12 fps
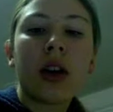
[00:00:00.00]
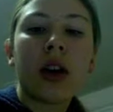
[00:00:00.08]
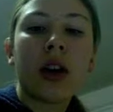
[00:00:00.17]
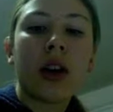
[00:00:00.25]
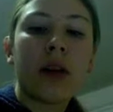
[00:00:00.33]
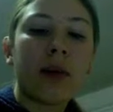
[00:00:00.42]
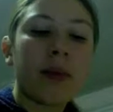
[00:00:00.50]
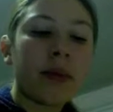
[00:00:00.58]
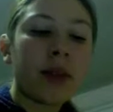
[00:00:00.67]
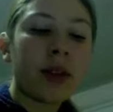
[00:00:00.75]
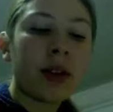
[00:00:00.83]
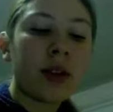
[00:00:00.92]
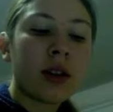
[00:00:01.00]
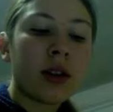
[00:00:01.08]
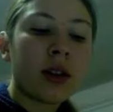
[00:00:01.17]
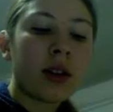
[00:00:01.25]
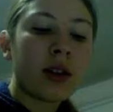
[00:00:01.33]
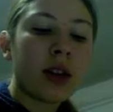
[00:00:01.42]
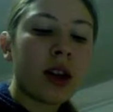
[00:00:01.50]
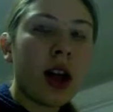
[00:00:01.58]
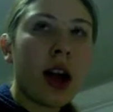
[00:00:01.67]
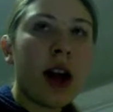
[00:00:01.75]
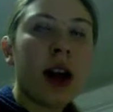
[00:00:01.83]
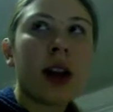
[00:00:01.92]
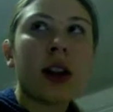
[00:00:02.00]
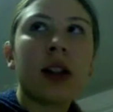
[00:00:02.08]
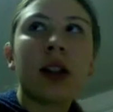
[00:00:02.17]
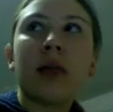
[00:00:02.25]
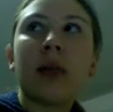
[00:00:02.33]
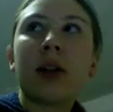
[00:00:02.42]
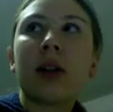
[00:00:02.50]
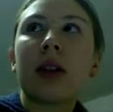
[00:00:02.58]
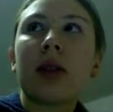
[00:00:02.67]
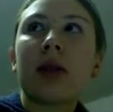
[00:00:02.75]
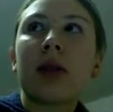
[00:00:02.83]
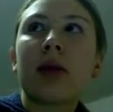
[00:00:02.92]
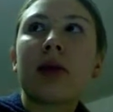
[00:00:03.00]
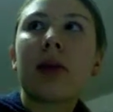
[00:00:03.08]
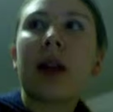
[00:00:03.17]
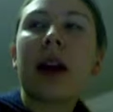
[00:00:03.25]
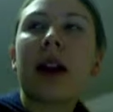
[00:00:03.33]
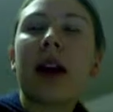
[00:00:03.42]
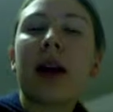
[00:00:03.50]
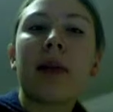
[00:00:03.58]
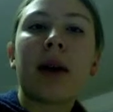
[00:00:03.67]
and you multiply that